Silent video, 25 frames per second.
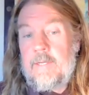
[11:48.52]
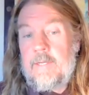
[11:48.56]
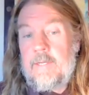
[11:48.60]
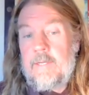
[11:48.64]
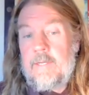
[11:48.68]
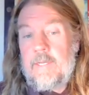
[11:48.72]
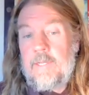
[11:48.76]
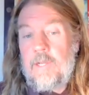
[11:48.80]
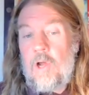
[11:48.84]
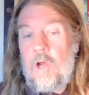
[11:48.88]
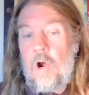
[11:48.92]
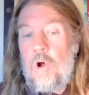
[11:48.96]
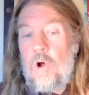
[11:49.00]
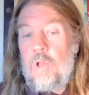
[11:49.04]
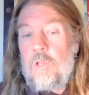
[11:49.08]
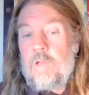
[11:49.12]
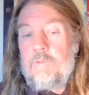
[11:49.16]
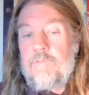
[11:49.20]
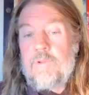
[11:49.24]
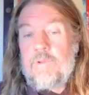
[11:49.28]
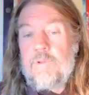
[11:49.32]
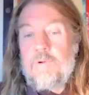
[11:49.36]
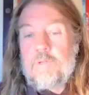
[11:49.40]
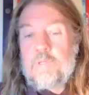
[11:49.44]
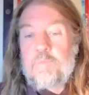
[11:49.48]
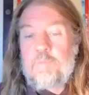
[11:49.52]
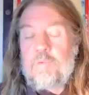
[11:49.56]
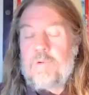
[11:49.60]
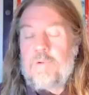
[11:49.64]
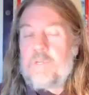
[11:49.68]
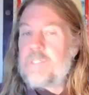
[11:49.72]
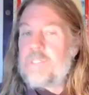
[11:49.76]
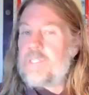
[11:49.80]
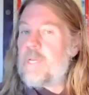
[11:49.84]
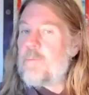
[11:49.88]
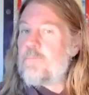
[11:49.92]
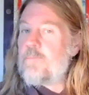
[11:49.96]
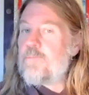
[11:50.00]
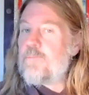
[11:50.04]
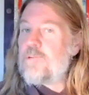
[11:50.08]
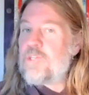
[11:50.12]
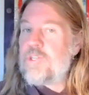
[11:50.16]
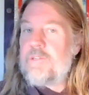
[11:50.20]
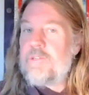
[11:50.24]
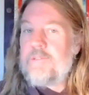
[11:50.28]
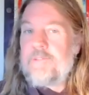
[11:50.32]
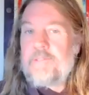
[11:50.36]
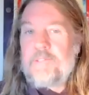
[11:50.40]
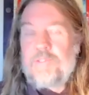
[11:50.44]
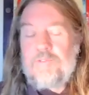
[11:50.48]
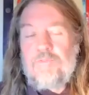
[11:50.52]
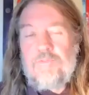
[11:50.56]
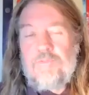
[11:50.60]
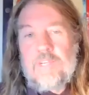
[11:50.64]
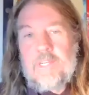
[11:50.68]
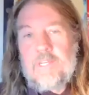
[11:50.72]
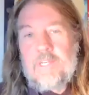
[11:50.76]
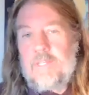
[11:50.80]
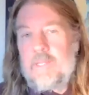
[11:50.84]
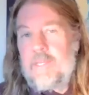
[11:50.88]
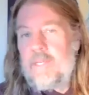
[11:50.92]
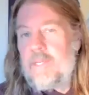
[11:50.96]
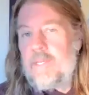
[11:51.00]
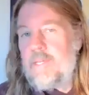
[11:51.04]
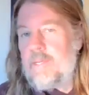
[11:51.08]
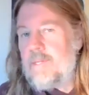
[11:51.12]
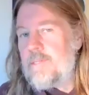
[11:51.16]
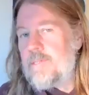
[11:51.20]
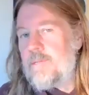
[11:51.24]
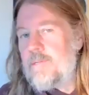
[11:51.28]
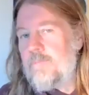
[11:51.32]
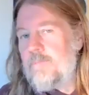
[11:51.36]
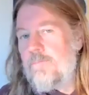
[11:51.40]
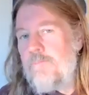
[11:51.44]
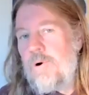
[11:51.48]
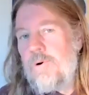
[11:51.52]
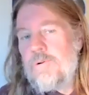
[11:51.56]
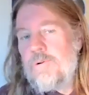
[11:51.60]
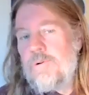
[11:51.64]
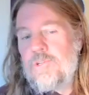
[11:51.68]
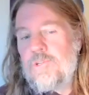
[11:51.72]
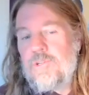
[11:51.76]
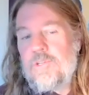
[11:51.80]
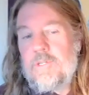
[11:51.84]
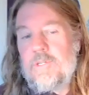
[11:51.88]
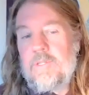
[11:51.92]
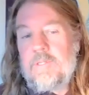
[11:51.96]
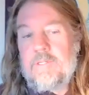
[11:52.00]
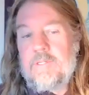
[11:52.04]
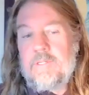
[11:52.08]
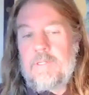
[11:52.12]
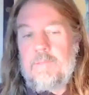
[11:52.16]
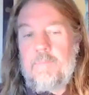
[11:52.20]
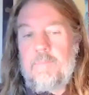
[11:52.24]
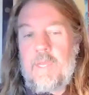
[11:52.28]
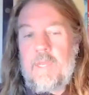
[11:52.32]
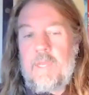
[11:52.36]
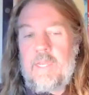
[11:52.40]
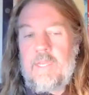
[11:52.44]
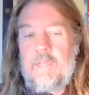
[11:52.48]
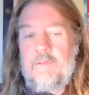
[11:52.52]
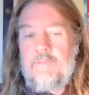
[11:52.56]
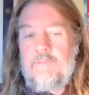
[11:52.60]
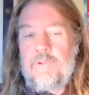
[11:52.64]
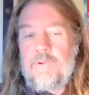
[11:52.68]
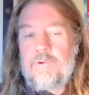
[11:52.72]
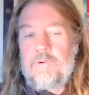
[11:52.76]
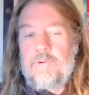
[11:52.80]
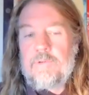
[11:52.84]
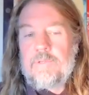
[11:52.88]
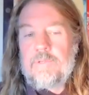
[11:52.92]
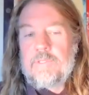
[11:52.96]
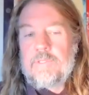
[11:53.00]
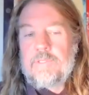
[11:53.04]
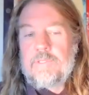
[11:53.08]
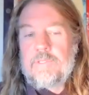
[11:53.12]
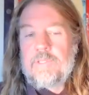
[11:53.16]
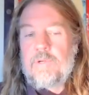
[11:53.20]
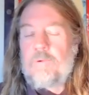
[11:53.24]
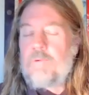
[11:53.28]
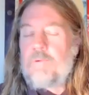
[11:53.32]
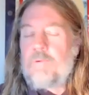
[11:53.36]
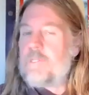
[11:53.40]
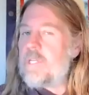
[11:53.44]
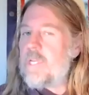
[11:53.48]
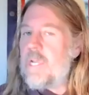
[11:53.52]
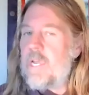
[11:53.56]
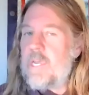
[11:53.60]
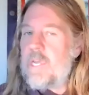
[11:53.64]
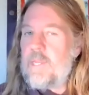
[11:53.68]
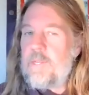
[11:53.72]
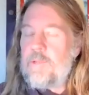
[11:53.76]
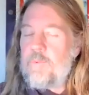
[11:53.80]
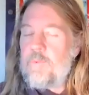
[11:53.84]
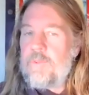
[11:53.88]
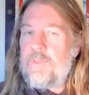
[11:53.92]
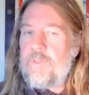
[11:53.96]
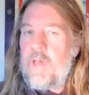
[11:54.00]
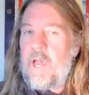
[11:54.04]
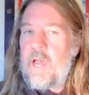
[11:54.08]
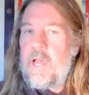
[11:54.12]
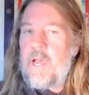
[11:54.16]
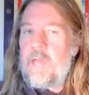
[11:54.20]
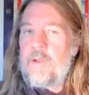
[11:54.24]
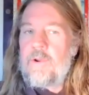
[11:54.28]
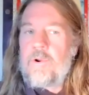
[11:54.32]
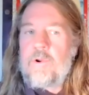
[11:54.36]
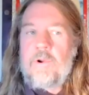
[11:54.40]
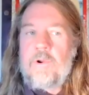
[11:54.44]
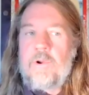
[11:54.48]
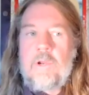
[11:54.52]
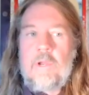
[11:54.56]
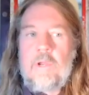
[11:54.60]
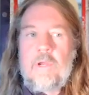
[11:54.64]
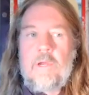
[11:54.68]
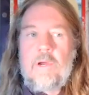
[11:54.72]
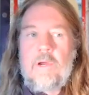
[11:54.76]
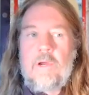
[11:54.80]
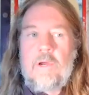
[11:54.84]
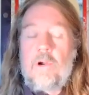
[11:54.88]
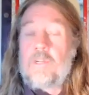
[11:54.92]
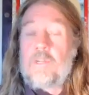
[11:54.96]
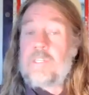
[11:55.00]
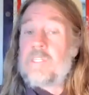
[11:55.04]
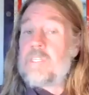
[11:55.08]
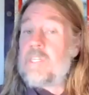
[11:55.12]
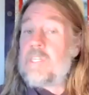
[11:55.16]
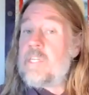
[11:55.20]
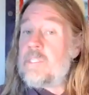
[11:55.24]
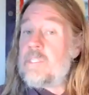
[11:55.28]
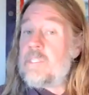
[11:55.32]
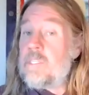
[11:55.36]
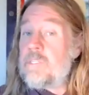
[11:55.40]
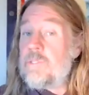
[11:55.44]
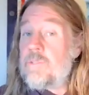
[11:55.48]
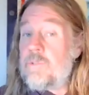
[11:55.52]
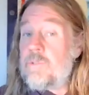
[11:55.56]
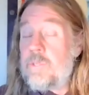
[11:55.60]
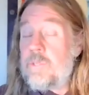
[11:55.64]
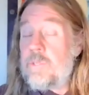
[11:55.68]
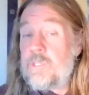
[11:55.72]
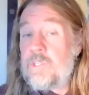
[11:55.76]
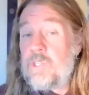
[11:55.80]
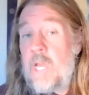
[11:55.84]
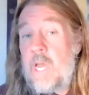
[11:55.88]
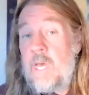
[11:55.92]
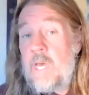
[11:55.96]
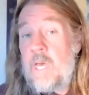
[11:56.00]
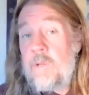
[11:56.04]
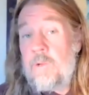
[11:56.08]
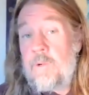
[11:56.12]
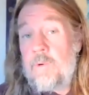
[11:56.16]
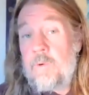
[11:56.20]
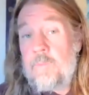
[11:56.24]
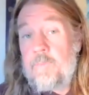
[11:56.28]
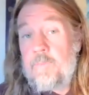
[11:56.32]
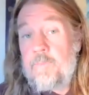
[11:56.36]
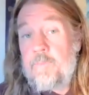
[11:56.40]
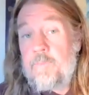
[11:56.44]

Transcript: And all of those perceptions, feelings, emotions, and behaviors associated with that are sent into the shadow.